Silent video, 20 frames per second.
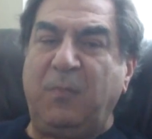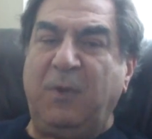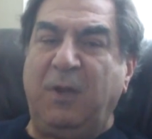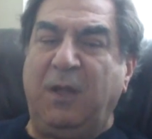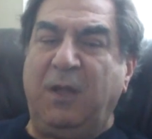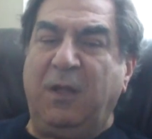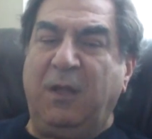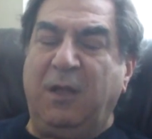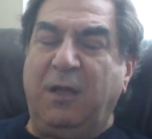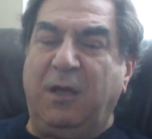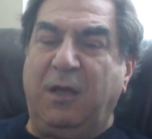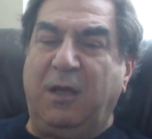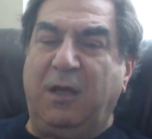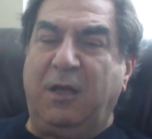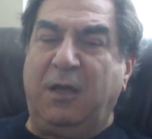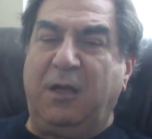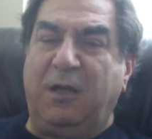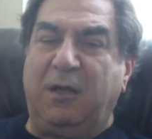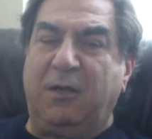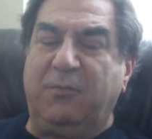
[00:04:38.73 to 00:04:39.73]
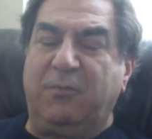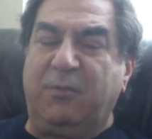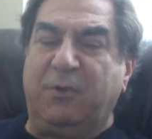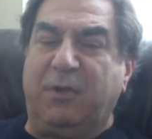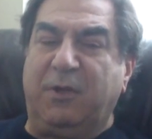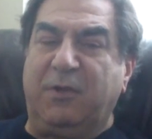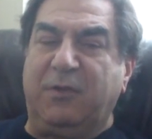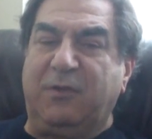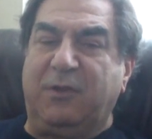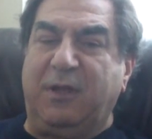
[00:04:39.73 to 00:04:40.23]
uh,
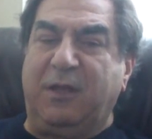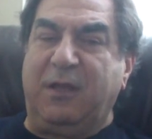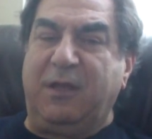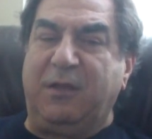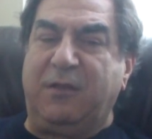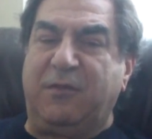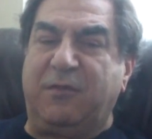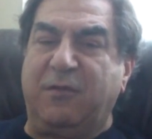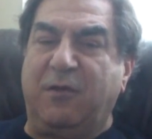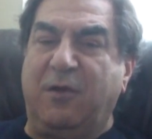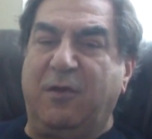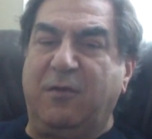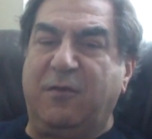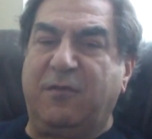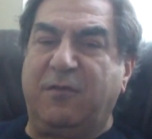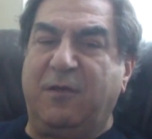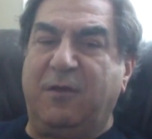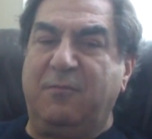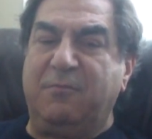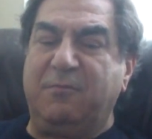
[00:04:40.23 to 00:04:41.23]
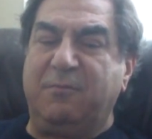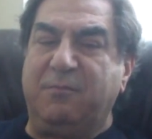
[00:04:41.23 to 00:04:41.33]
they saw some